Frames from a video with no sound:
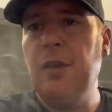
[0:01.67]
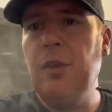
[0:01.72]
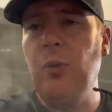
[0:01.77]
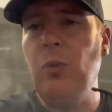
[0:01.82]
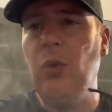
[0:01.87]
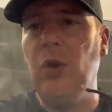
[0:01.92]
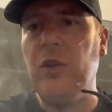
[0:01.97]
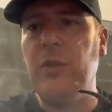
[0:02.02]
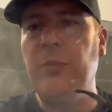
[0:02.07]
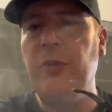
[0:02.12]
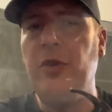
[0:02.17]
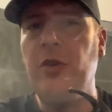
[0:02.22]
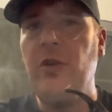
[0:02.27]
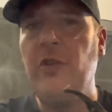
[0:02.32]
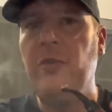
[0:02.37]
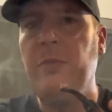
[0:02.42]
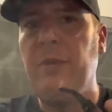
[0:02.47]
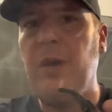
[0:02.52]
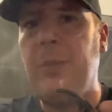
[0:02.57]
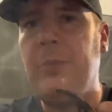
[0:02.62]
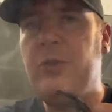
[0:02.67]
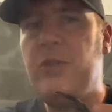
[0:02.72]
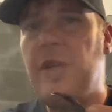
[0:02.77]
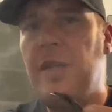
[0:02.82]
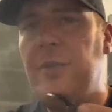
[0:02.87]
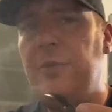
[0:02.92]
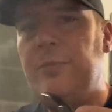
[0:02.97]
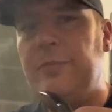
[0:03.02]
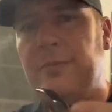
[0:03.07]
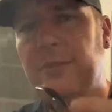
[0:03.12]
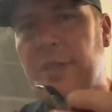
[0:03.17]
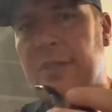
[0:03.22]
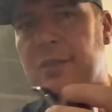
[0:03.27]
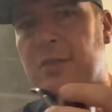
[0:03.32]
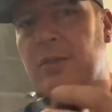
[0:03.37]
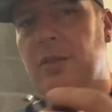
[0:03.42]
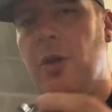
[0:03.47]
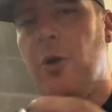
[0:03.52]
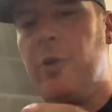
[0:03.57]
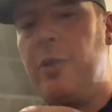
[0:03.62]
Welcome to the Groovinpiper channel. This
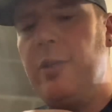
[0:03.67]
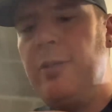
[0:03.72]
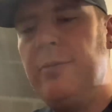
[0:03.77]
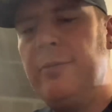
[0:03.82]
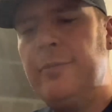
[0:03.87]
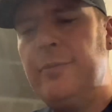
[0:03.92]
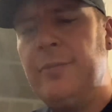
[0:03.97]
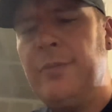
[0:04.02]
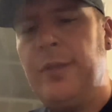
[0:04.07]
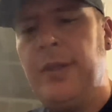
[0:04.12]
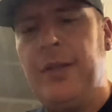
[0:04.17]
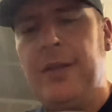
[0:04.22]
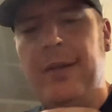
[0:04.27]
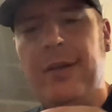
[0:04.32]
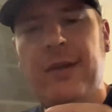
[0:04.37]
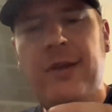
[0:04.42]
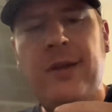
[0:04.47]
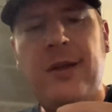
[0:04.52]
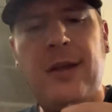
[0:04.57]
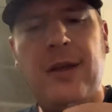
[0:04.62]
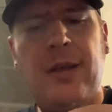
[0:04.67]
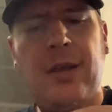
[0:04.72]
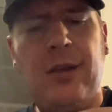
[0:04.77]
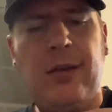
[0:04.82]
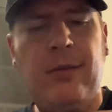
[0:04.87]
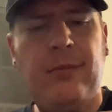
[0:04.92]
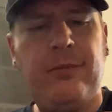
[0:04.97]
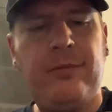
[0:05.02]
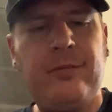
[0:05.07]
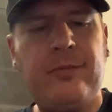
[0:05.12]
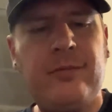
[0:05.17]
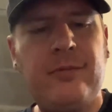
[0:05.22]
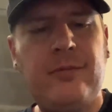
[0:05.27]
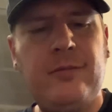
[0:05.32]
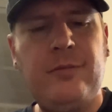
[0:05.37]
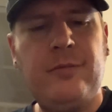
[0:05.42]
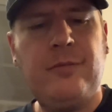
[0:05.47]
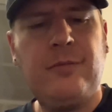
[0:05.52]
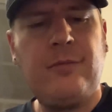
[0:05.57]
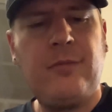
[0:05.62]
is Cody.
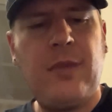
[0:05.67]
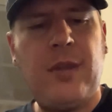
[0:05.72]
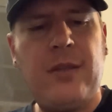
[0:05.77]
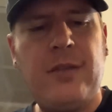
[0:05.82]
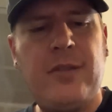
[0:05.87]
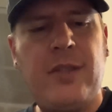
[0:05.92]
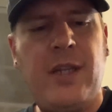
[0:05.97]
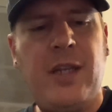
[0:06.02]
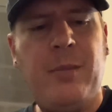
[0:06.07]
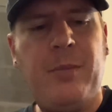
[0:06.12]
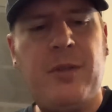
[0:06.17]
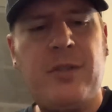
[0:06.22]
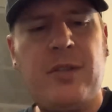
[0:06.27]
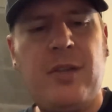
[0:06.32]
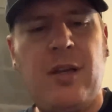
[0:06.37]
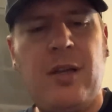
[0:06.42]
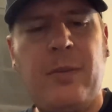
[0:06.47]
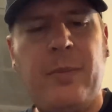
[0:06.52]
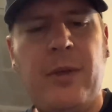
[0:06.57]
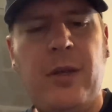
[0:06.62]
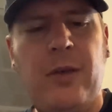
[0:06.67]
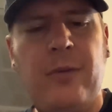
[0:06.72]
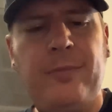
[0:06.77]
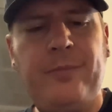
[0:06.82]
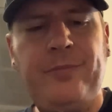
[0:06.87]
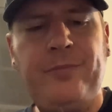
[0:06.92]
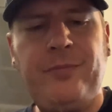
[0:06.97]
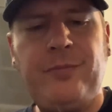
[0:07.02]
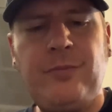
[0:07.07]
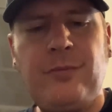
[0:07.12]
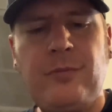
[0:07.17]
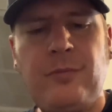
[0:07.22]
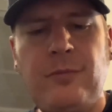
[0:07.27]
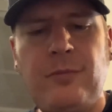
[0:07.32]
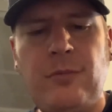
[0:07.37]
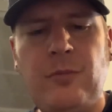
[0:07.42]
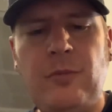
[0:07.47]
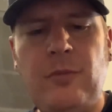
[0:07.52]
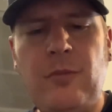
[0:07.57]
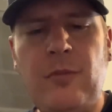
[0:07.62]
Today I'm going to talk about
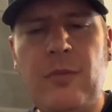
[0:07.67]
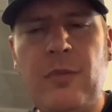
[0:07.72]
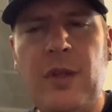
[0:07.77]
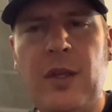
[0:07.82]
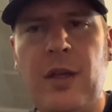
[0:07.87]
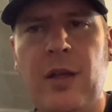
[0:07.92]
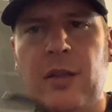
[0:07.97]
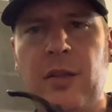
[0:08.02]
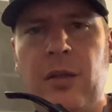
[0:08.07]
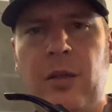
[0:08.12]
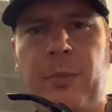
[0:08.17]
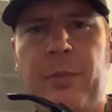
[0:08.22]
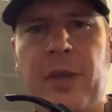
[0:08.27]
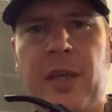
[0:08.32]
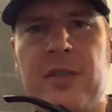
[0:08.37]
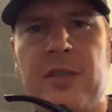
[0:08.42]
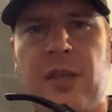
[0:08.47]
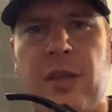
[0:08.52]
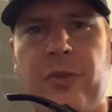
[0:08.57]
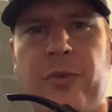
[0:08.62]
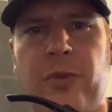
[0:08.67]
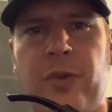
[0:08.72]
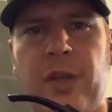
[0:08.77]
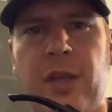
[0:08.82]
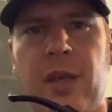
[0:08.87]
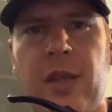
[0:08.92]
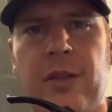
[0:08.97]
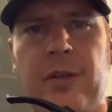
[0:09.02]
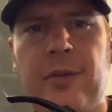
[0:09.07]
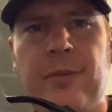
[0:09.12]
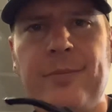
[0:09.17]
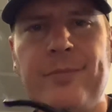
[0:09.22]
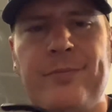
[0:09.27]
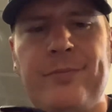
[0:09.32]
a little mix I threw together.